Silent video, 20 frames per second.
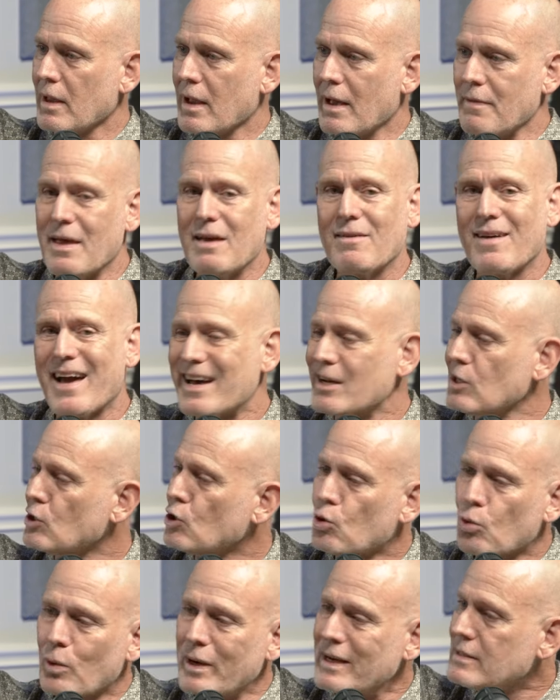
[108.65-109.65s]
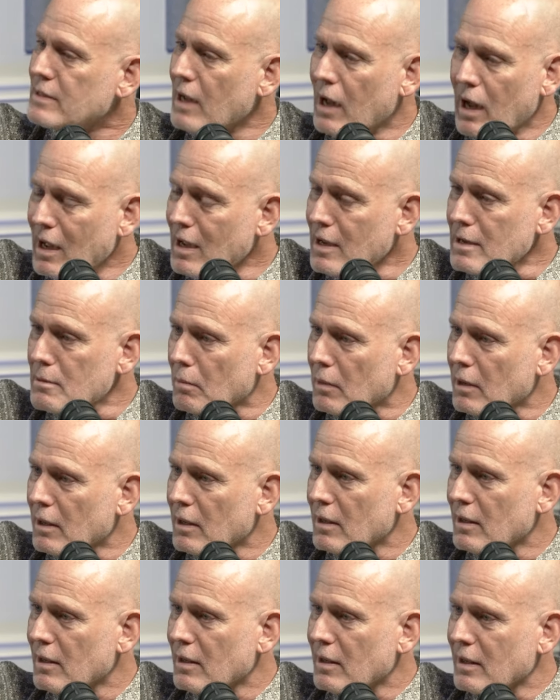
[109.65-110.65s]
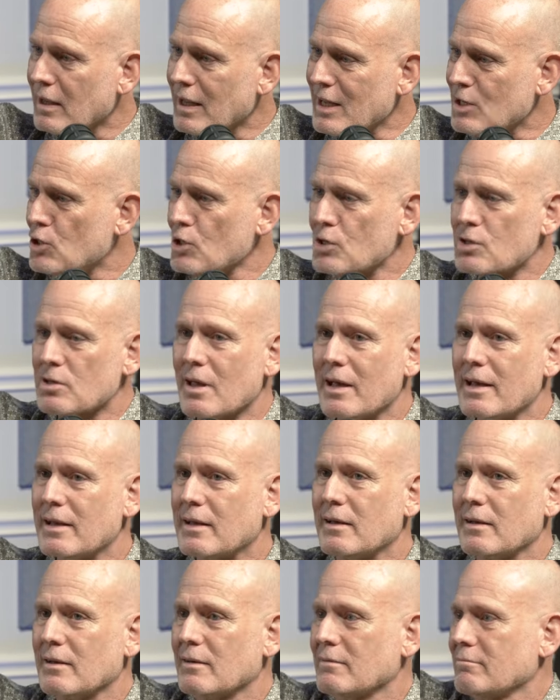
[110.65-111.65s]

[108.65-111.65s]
and they've had a great time. It's just like